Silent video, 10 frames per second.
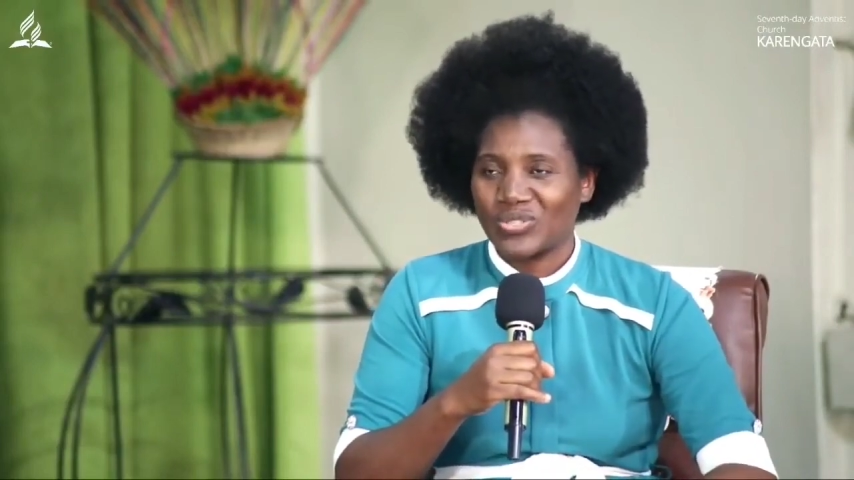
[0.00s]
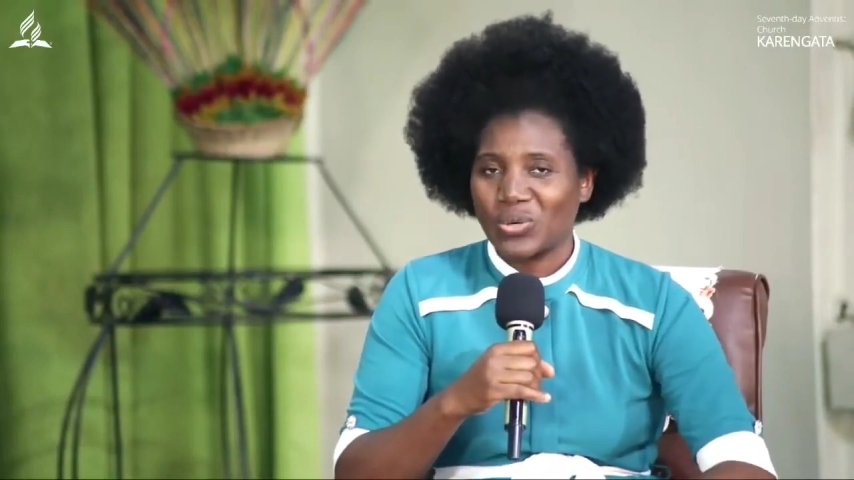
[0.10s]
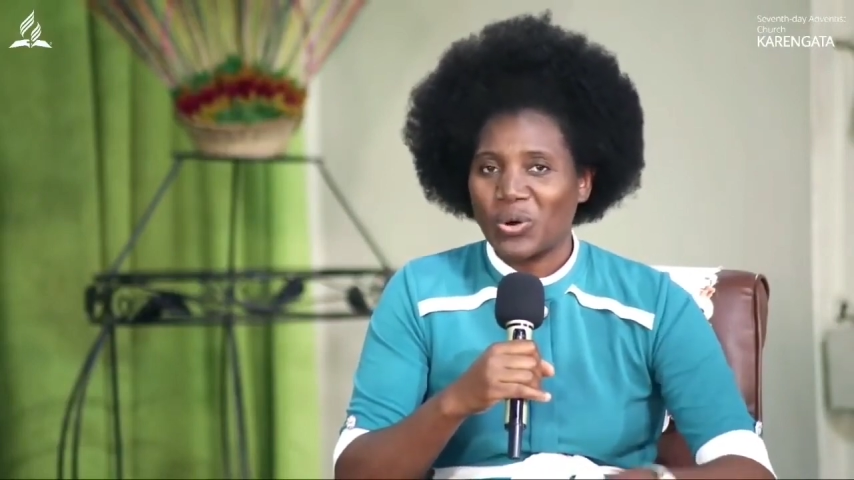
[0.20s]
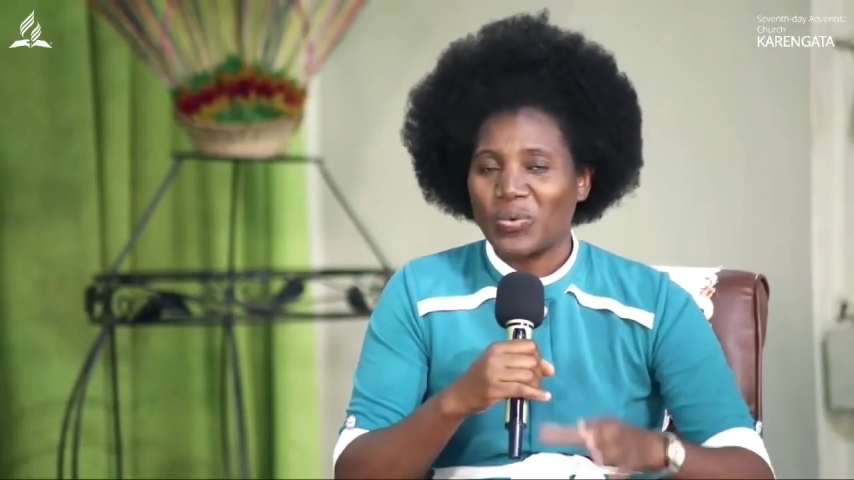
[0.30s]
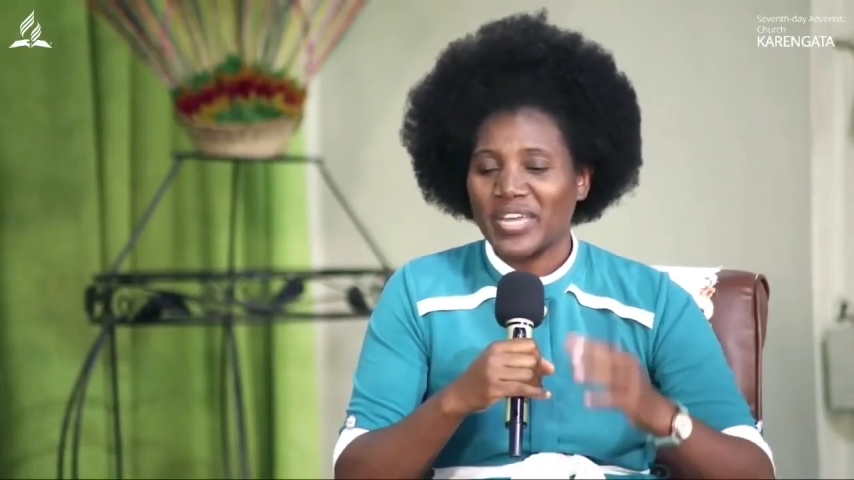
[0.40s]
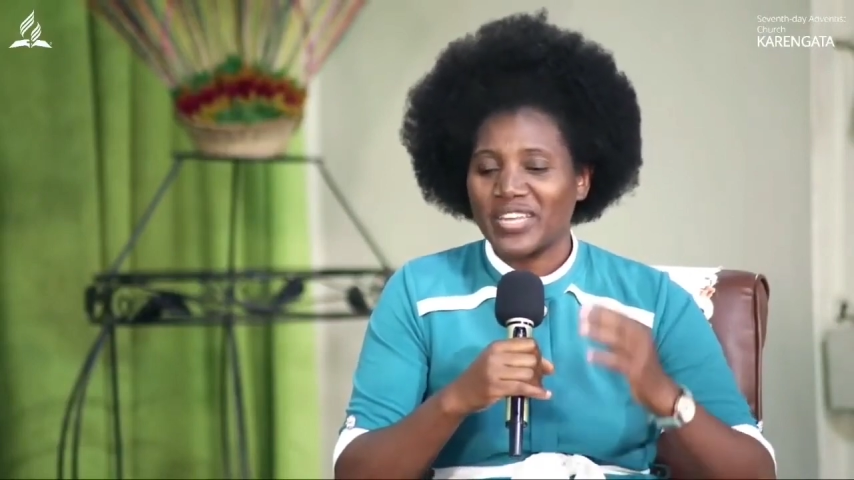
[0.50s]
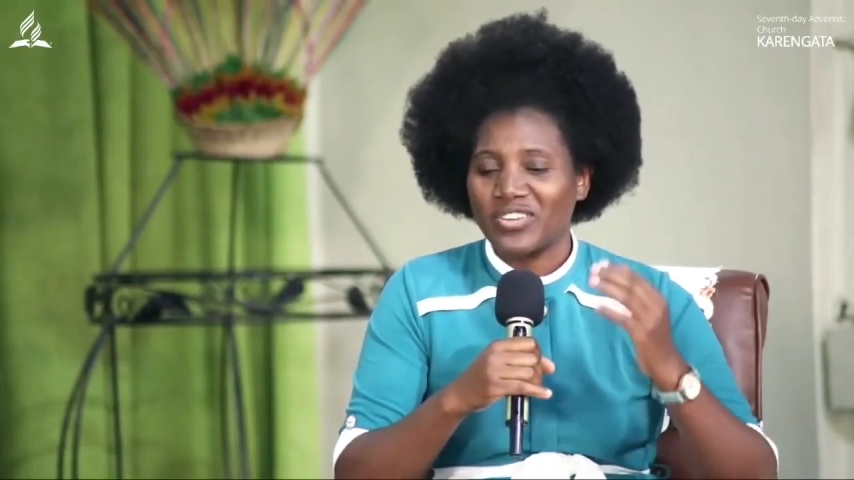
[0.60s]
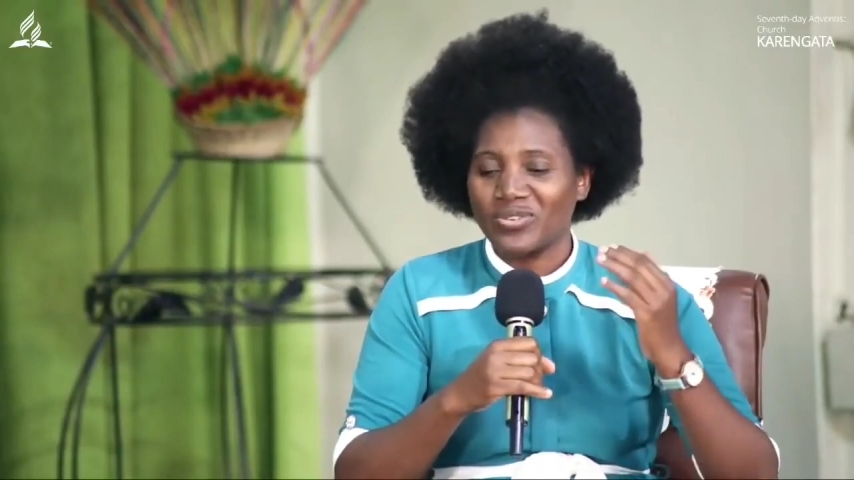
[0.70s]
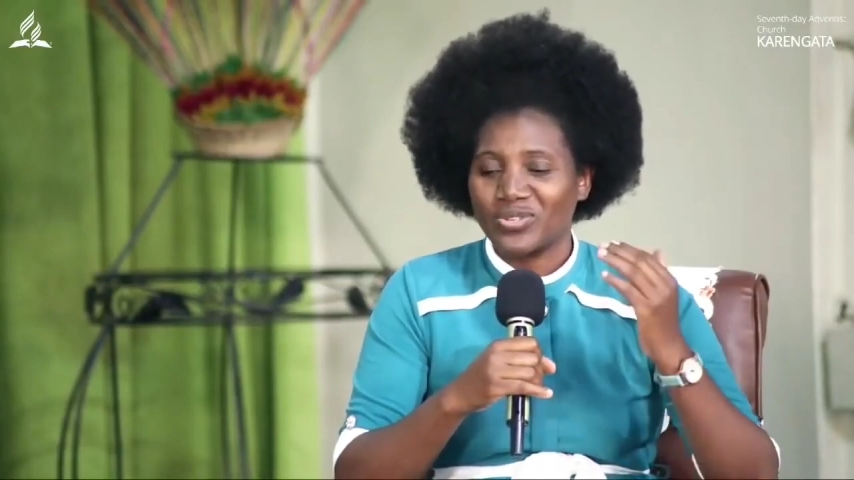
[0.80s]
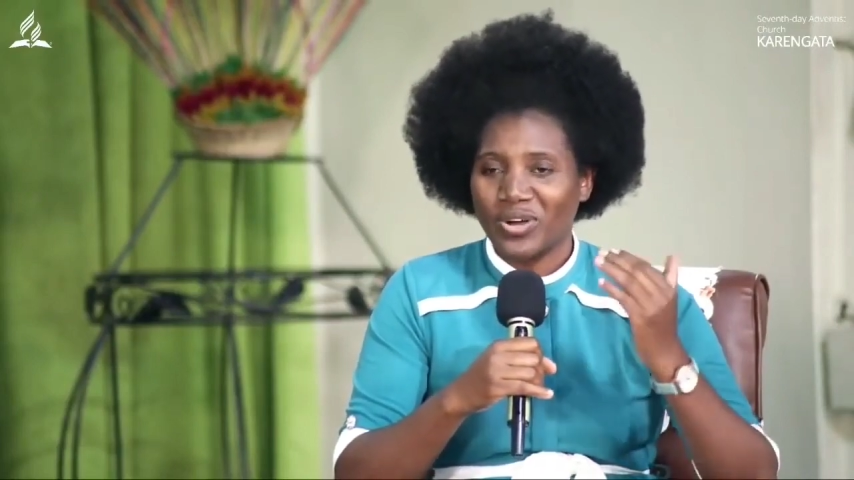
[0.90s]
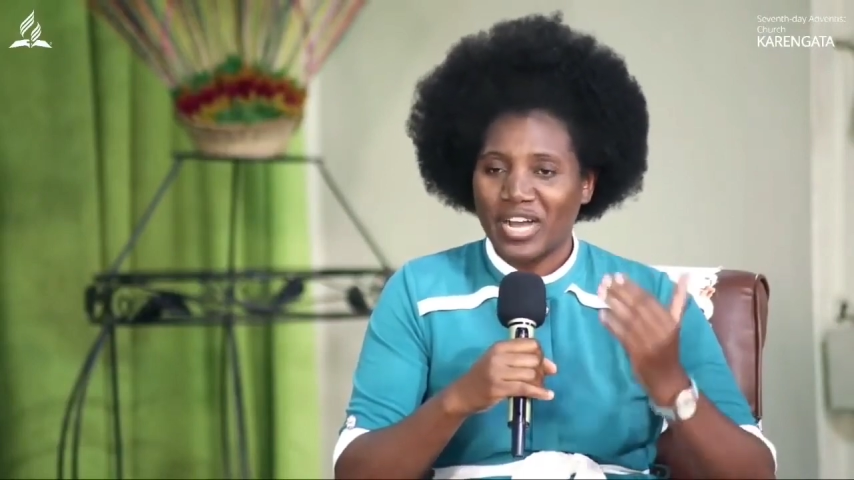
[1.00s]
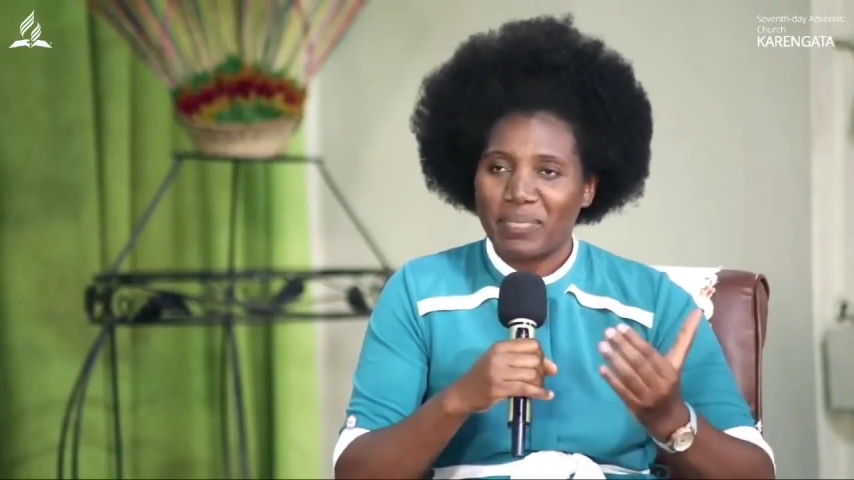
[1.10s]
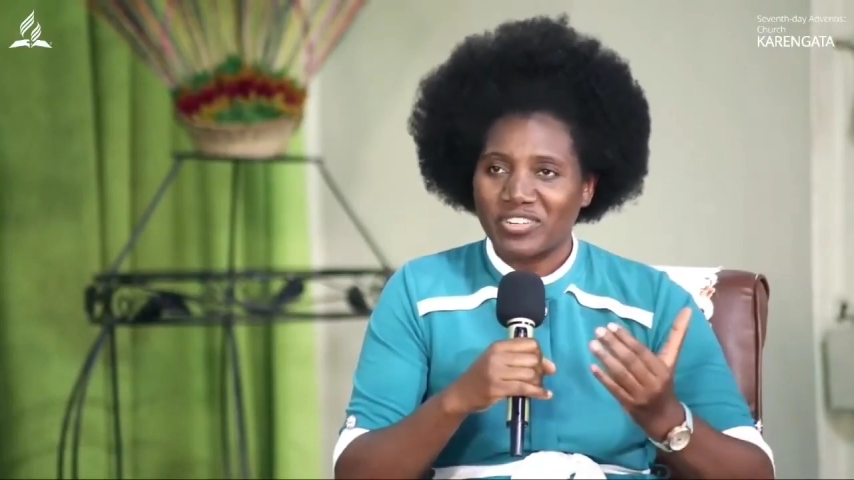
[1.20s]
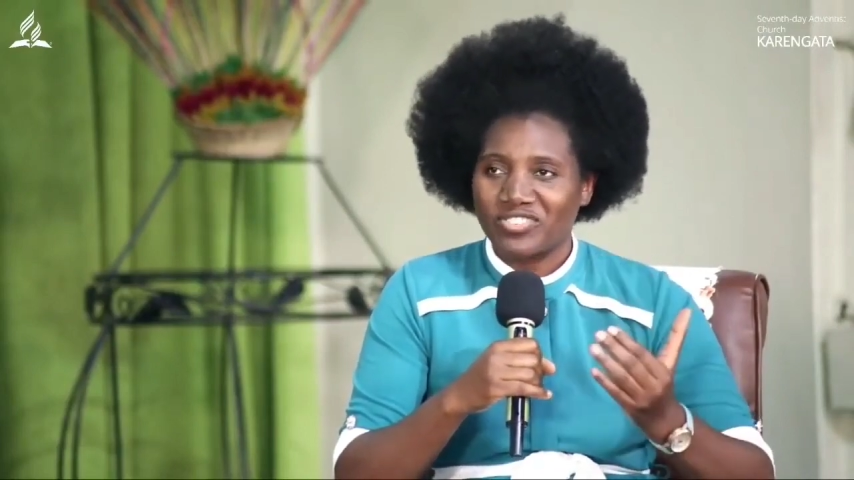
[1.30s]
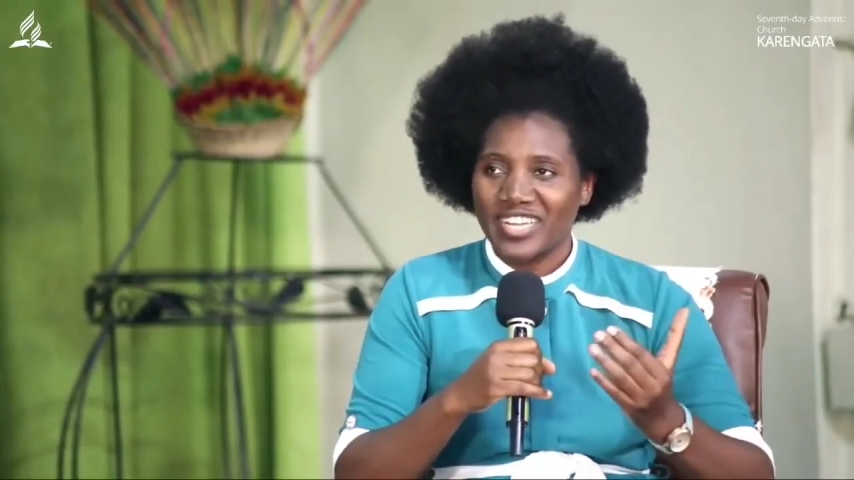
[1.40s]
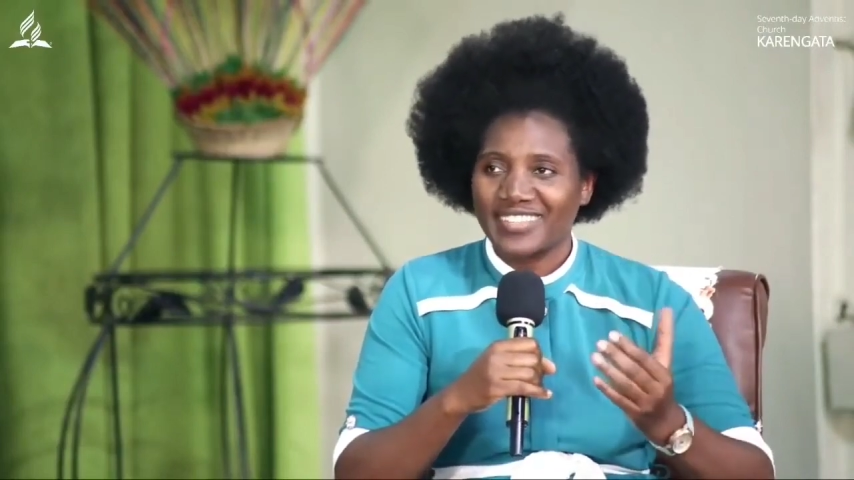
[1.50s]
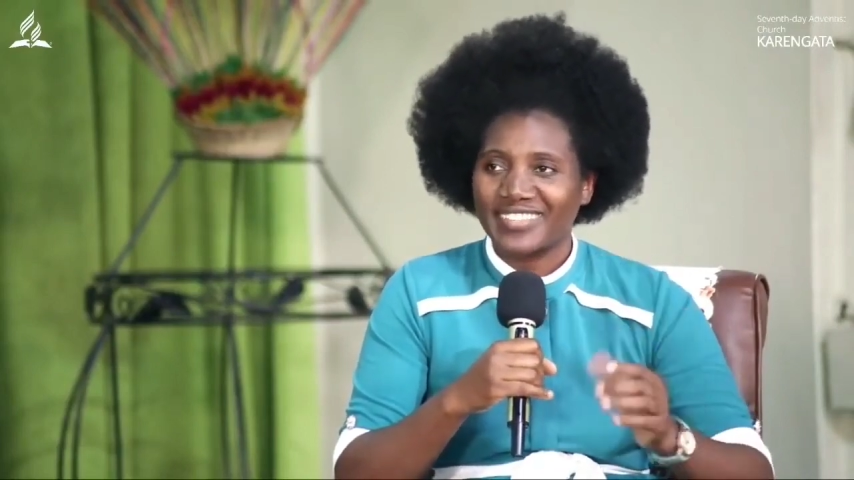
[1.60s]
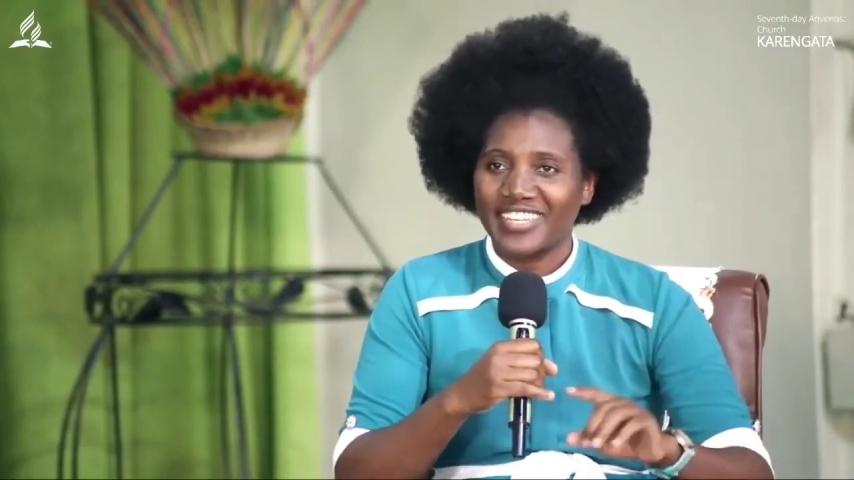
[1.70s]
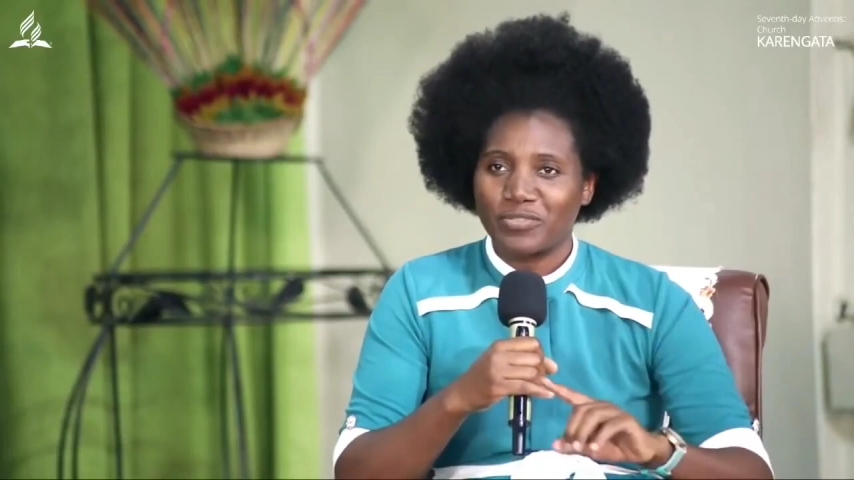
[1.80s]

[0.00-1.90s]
So when you talk about dress,